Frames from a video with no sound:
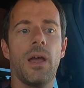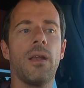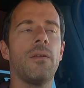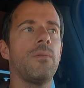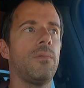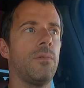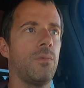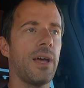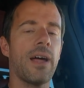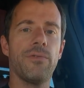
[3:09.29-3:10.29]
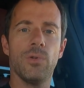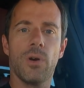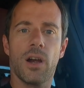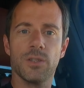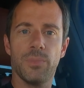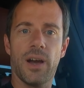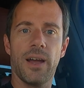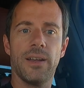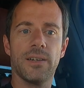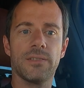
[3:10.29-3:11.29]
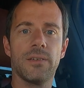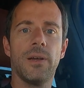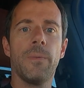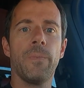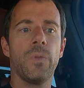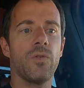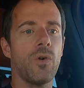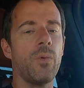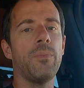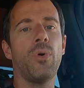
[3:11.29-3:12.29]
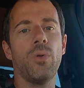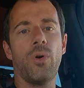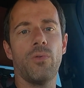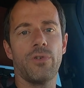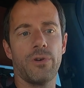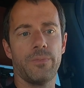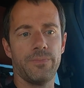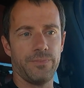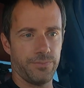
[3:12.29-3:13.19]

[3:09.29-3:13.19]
And we had a few cars behind us, so we pulled over